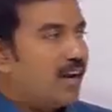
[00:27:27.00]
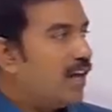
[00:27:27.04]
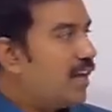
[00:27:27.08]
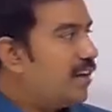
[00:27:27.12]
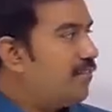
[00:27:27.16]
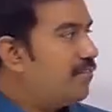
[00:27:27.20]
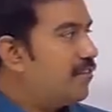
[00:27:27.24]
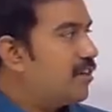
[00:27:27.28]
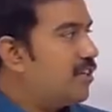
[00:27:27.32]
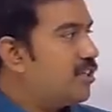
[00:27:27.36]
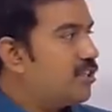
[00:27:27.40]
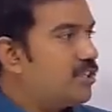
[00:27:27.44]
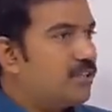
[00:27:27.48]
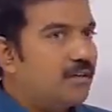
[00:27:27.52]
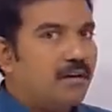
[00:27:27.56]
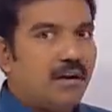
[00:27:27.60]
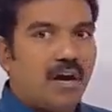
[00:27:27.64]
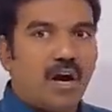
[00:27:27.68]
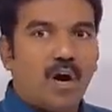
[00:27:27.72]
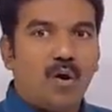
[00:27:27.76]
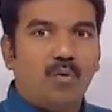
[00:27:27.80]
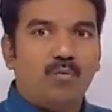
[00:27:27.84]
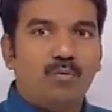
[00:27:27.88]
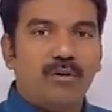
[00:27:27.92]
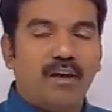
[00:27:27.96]
more
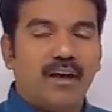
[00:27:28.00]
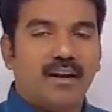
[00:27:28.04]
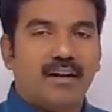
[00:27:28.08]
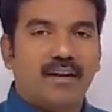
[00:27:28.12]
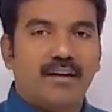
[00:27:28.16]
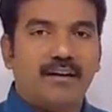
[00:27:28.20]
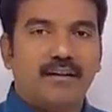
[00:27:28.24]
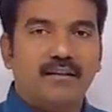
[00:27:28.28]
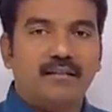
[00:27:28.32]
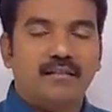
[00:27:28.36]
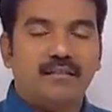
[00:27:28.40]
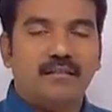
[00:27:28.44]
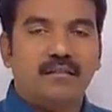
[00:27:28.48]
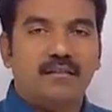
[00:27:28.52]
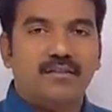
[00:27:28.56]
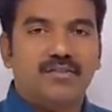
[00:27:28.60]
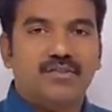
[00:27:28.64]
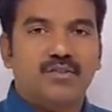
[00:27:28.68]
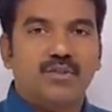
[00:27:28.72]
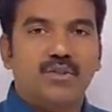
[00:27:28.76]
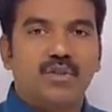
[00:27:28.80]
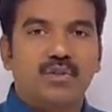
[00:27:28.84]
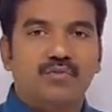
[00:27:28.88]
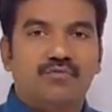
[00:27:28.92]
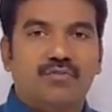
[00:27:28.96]
clarification how we are
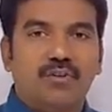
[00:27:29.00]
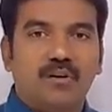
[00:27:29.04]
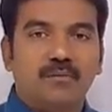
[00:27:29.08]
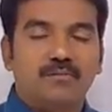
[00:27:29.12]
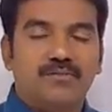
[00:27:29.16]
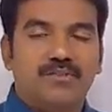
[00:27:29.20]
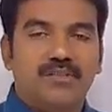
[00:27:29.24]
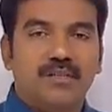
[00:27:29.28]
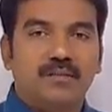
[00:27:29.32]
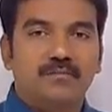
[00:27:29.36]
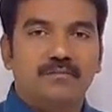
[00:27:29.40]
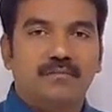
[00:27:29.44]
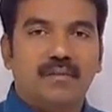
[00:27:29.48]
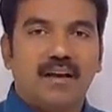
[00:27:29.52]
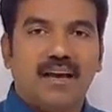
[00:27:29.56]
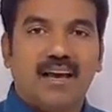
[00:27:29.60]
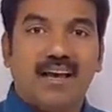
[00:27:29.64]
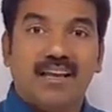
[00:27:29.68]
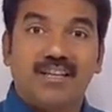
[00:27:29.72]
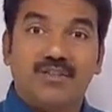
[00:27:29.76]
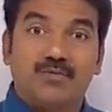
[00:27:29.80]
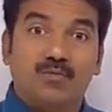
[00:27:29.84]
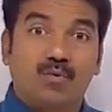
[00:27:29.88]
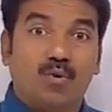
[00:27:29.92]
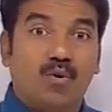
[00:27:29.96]
getting this uniform
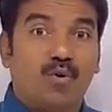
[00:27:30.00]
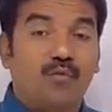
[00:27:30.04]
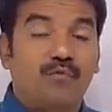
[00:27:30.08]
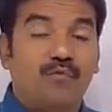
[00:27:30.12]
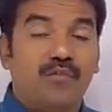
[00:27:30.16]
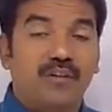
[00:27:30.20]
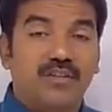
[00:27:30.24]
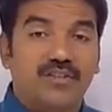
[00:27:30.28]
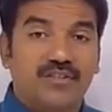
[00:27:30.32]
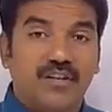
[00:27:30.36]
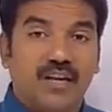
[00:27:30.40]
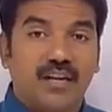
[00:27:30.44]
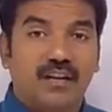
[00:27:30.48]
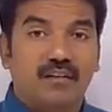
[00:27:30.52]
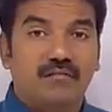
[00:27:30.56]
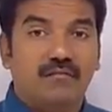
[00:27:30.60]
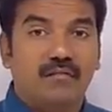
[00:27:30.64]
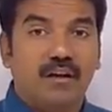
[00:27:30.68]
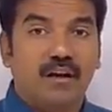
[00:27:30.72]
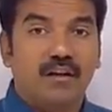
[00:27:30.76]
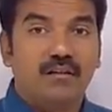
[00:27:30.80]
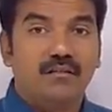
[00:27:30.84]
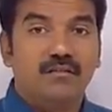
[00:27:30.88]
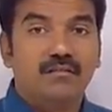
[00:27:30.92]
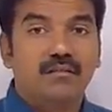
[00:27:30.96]
sum as one of its
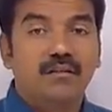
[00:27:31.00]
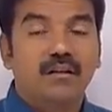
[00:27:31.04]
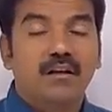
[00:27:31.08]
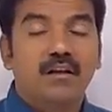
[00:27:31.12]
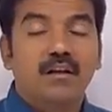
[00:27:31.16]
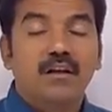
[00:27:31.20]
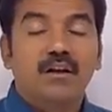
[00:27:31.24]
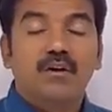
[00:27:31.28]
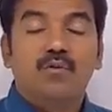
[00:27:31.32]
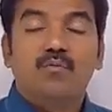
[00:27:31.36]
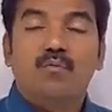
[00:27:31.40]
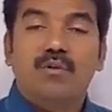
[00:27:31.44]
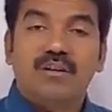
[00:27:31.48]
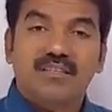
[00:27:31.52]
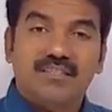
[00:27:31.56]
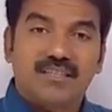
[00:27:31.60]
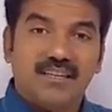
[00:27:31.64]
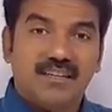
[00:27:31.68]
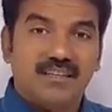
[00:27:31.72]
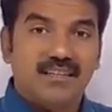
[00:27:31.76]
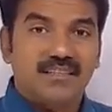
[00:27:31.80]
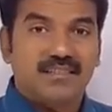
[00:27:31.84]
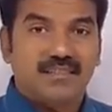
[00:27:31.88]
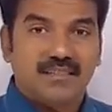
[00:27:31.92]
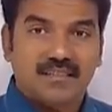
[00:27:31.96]
eigenvalue
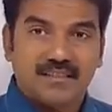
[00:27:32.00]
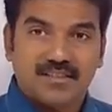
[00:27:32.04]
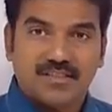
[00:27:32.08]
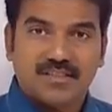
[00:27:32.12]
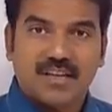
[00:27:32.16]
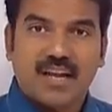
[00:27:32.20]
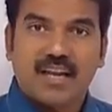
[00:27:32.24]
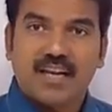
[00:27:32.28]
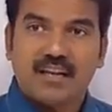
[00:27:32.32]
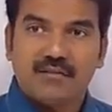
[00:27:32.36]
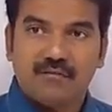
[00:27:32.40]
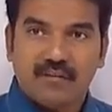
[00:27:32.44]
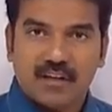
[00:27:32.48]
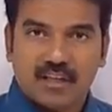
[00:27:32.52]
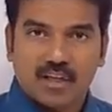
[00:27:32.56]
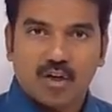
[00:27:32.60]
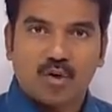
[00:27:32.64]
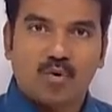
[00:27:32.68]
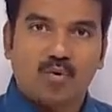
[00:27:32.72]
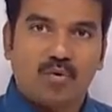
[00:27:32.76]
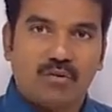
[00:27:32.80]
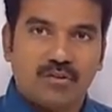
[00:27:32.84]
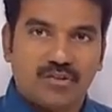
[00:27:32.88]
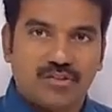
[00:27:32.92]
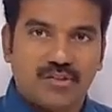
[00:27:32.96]
once I discuss
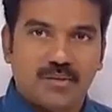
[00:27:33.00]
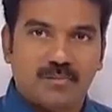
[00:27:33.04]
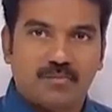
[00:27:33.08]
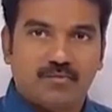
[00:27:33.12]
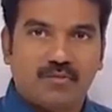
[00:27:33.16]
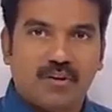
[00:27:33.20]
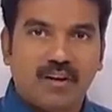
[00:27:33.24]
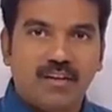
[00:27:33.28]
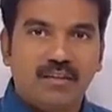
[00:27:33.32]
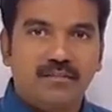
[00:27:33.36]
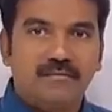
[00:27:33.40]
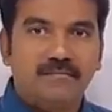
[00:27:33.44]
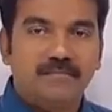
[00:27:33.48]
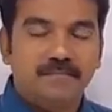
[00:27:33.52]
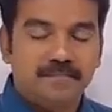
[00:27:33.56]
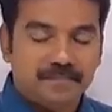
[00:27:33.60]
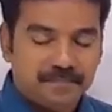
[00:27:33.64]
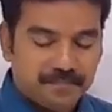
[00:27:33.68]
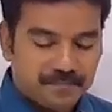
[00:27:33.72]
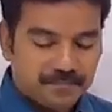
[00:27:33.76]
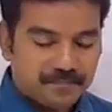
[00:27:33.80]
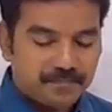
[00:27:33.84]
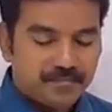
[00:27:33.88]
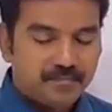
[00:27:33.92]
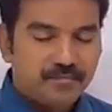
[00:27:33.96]
eigenvector concept, right?
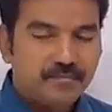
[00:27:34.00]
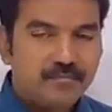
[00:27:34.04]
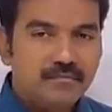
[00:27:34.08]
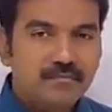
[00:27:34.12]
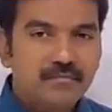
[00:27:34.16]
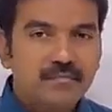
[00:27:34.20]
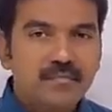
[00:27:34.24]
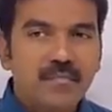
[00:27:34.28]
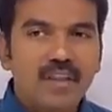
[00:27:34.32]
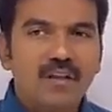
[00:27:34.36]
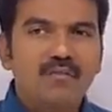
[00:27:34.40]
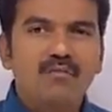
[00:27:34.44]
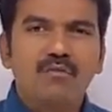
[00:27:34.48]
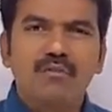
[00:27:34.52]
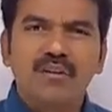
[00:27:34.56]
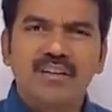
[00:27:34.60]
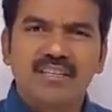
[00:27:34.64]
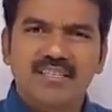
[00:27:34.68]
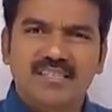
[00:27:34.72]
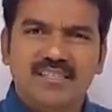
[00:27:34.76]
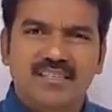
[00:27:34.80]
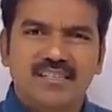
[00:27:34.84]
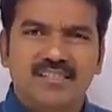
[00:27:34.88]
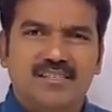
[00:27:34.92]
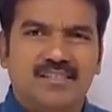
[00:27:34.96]

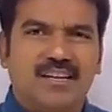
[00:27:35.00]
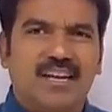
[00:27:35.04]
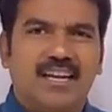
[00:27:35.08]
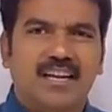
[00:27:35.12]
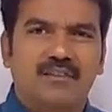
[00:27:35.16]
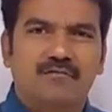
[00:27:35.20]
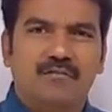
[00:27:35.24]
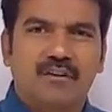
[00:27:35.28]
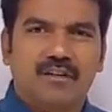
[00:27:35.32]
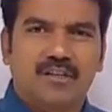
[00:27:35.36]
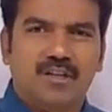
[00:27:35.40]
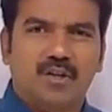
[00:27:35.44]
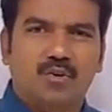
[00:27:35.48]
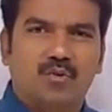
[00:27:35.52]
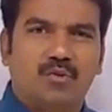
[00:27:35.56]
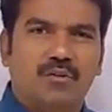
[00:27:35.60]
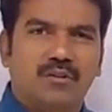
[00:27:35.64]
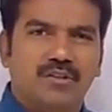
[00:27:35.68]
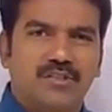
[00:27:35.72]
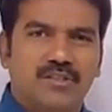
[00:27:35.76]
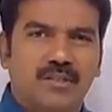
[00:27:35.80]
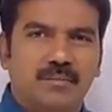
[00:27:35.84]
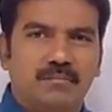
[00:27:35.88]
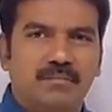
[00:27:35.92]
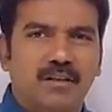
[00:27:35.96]
We will discuss
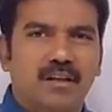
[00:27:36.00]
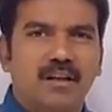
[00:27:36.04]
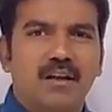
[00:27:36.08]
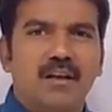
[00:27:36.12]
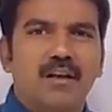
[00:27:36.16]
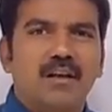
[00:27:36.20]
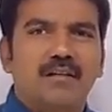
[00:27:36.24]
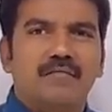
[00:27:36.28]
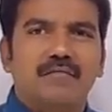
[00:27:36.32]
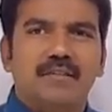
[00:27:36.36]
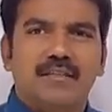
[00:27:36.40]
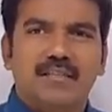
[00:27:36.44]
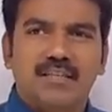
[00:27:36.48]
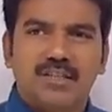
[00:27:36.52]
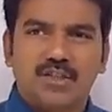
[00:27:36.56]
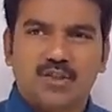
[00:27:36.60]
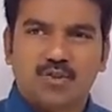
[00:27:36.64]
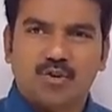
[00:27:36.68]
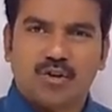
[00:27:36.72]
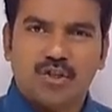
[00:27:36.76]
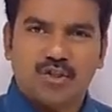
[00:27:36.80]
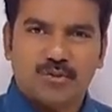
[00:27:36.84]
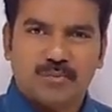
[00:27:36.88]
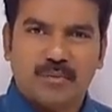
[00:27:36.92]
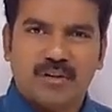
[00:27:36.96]
eigenvector concept
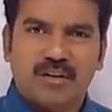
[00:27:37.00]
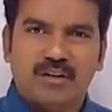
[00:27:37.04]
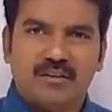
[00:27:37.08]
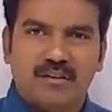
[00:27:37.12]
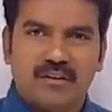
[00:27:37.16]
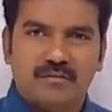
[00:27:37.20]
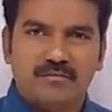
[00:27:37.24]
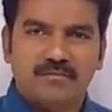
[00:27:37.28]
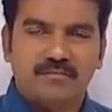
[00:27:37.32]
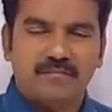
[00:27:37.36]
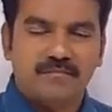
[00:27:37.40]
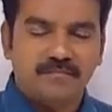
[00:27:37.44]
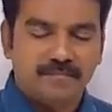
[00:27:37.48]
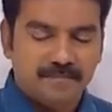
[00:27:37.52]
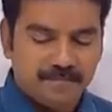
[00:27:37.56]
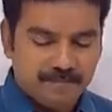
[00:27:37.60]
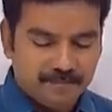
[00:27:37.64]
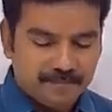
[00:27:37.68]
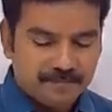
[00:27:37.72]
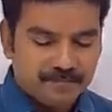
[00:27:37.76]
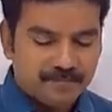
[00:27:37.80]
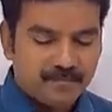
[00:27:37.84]
within short span of time.